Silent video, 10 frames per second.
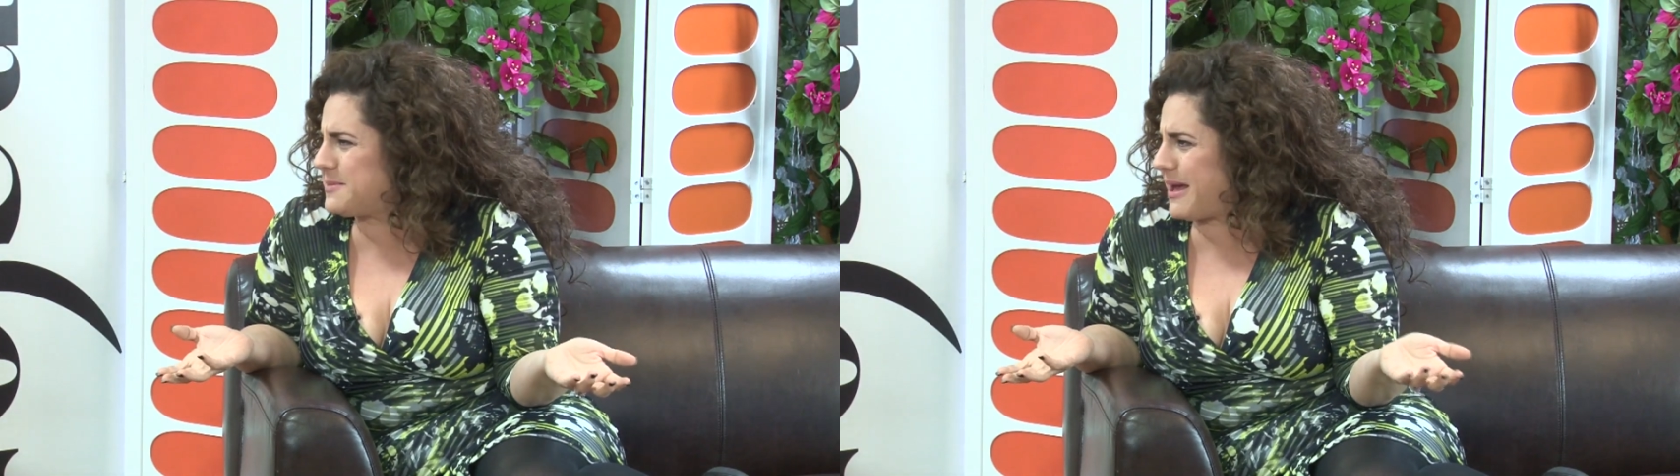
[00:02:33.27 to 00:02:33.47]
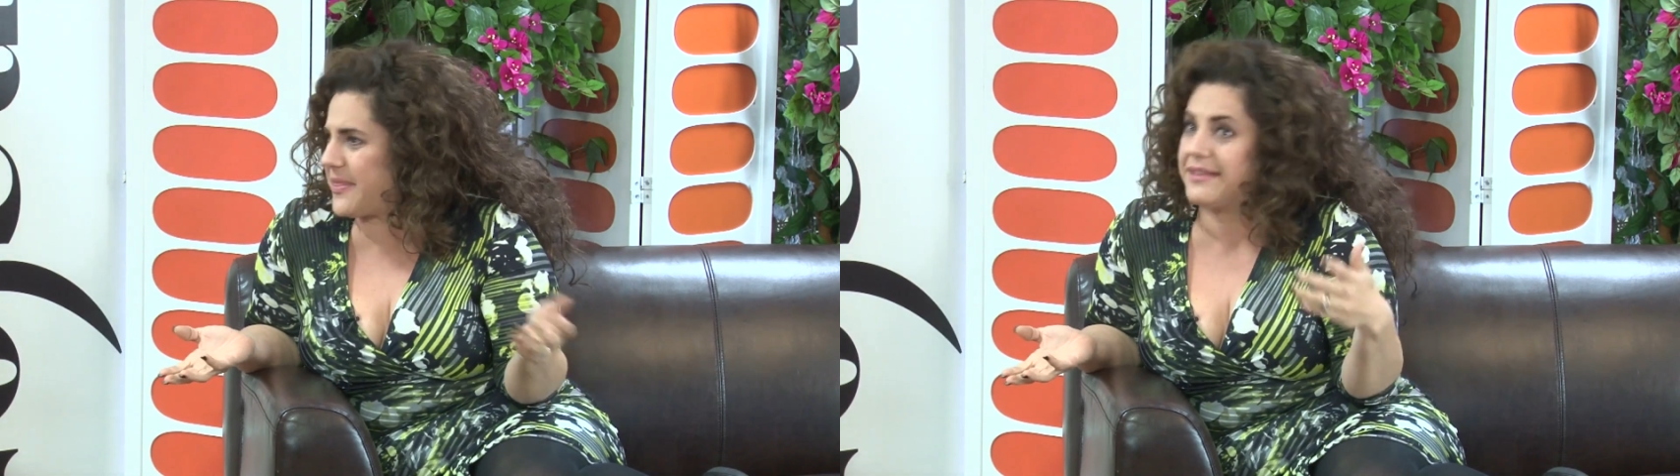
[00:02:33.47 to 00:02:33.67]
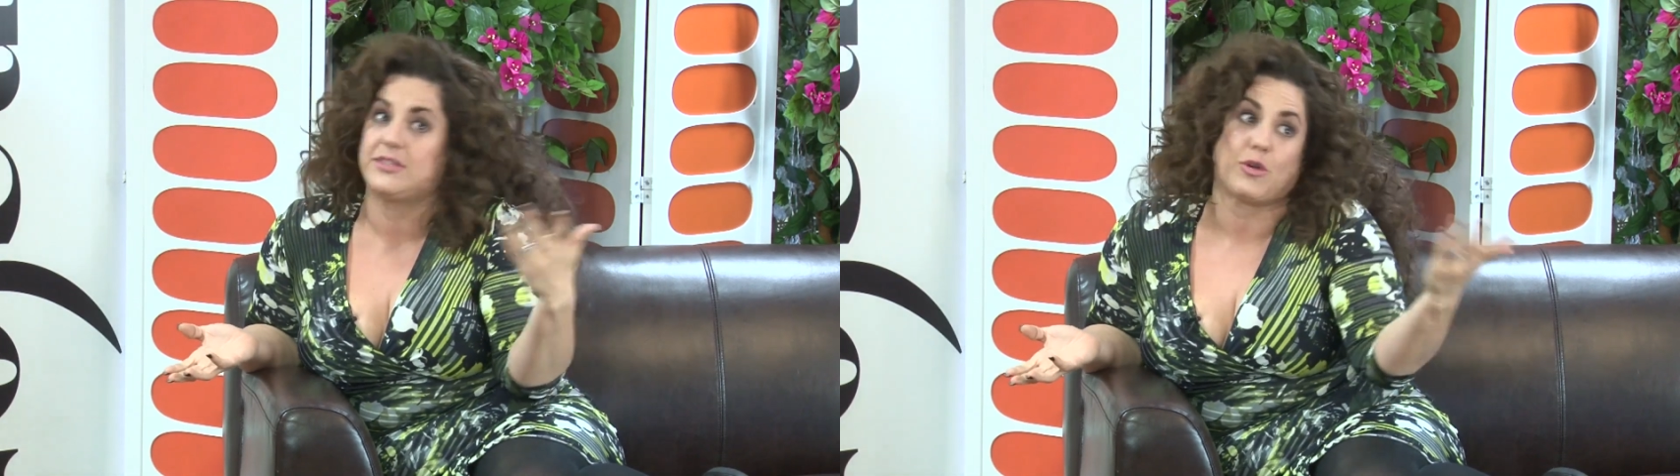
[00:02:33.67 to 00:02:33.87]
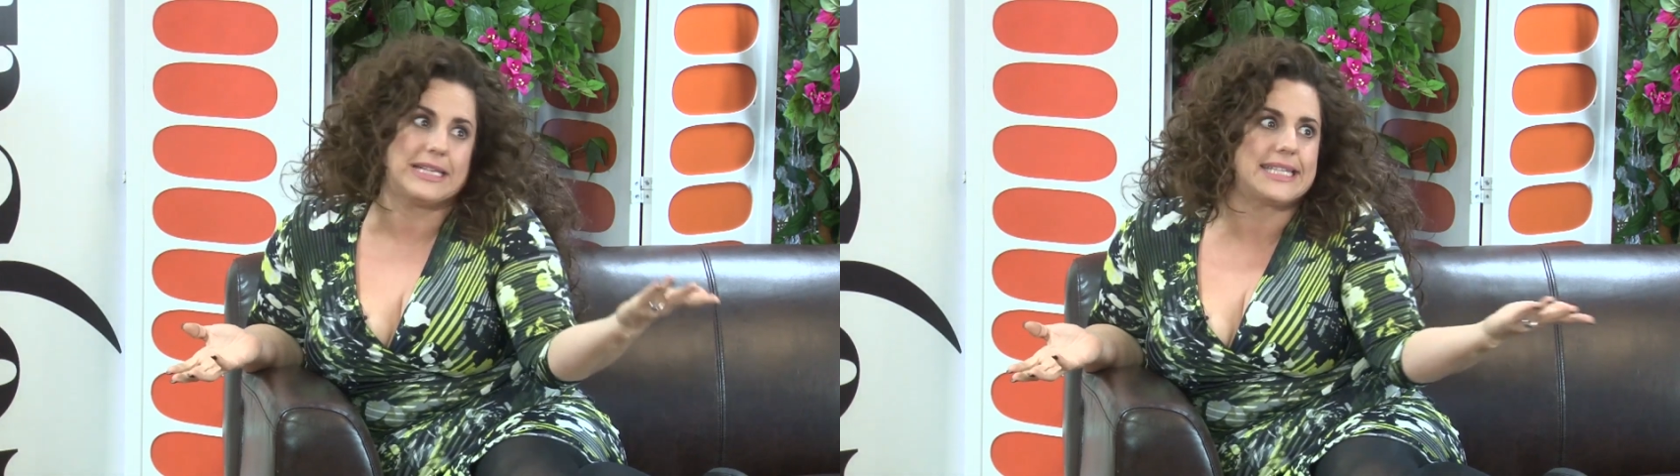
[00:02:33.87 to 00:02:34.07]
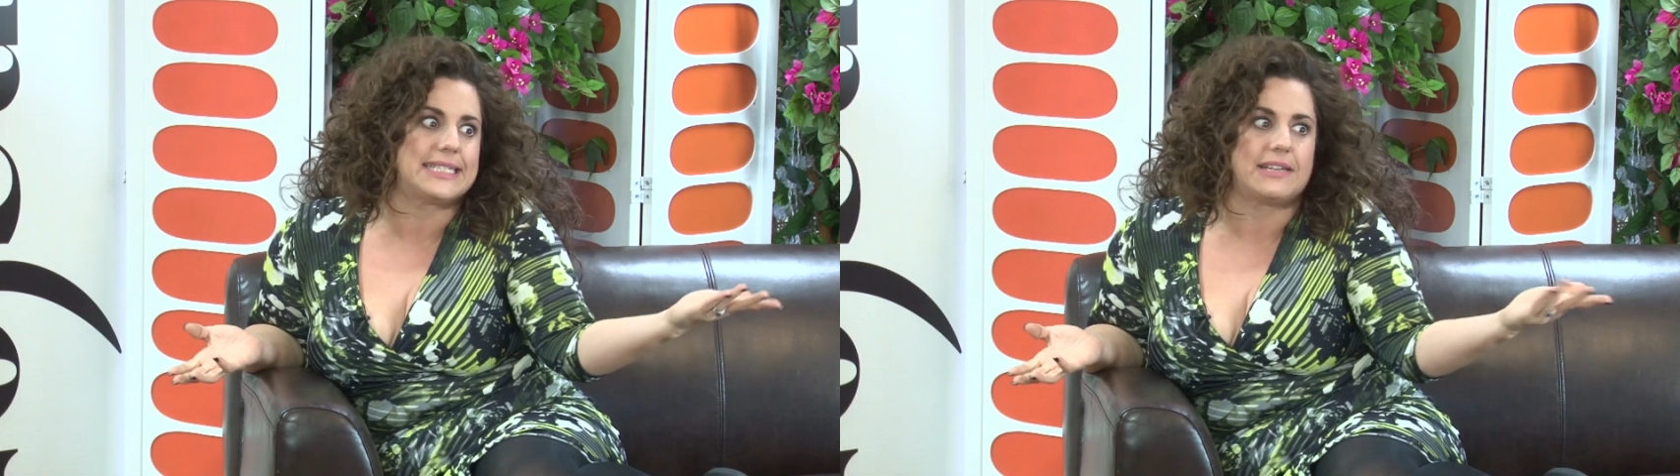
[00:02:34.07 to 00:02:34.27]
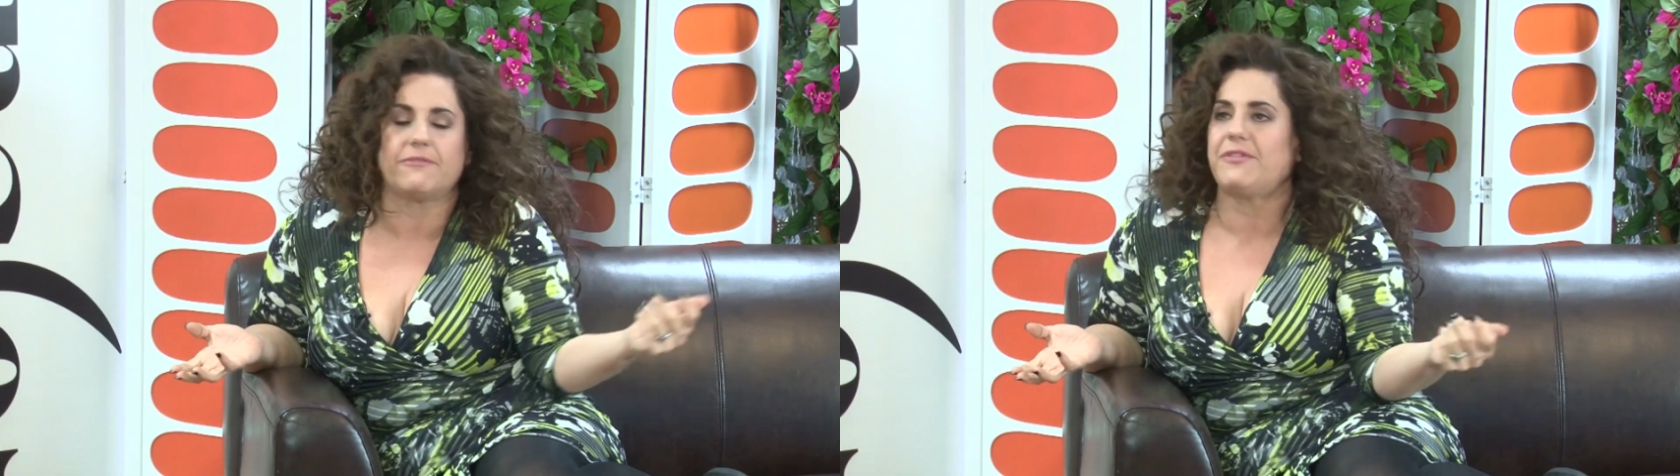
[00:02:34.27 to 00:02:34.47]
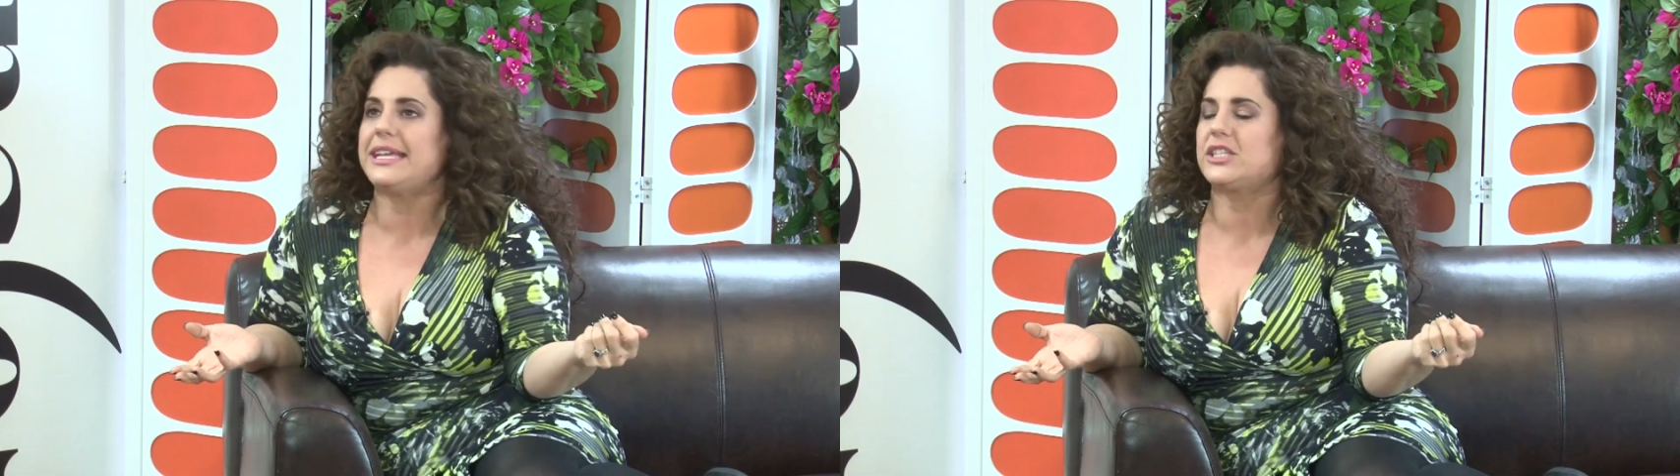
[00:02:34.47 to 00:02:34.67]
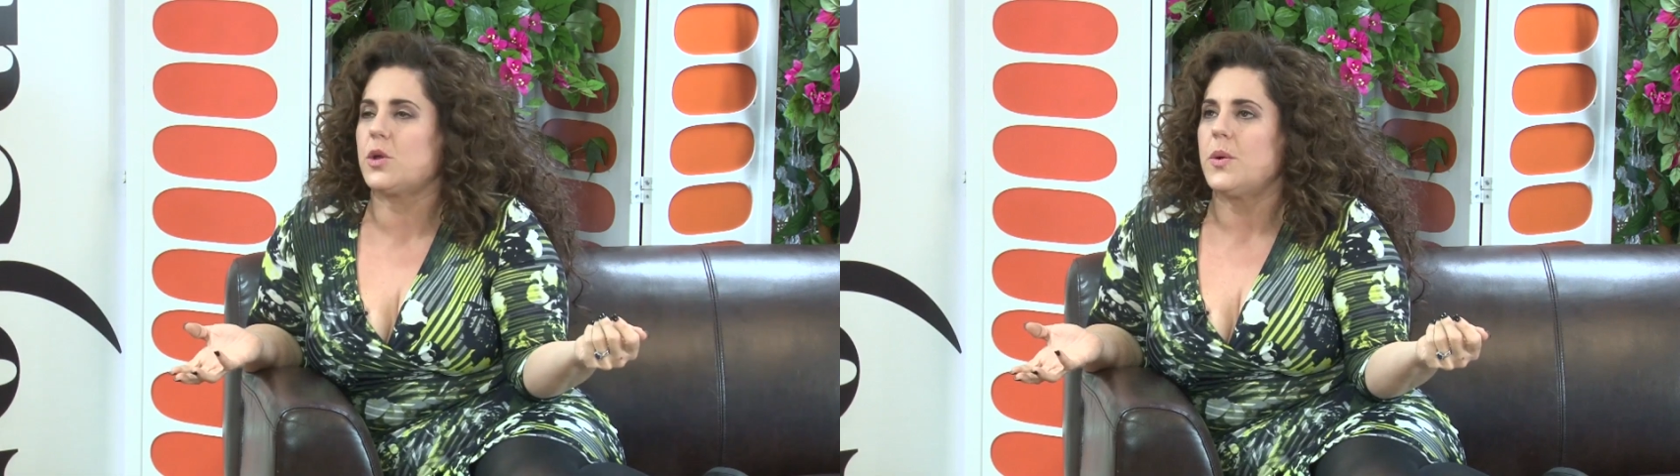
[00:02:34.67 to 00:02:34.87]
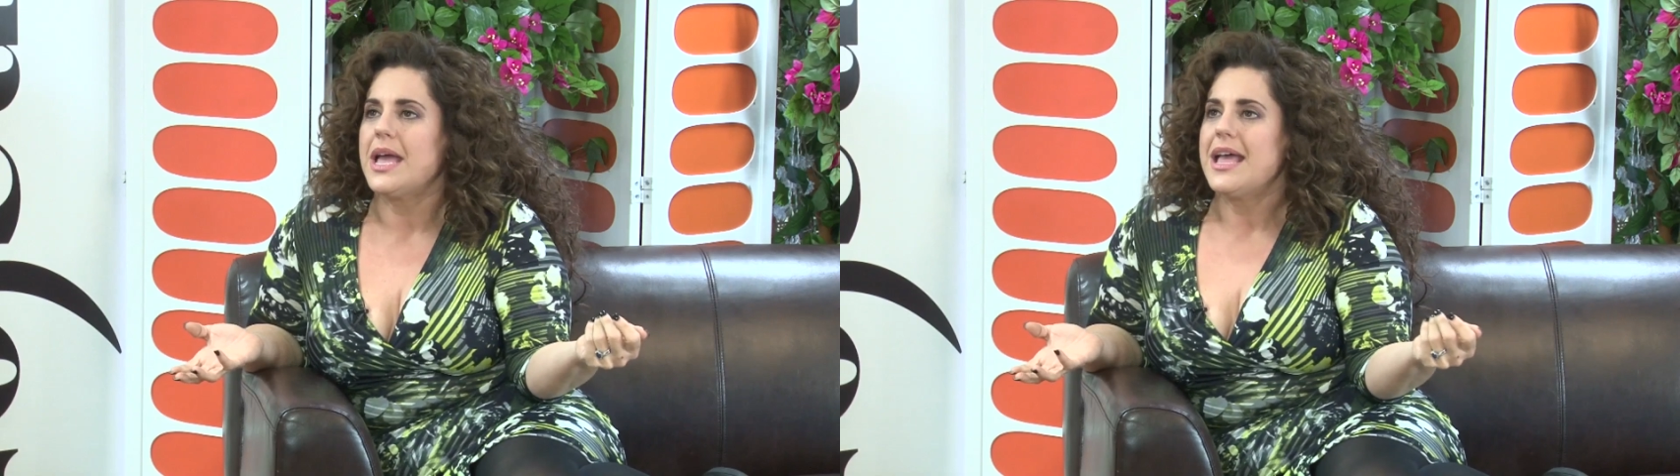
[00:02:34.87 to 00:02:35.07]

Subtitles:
about that dress that didn't fit. So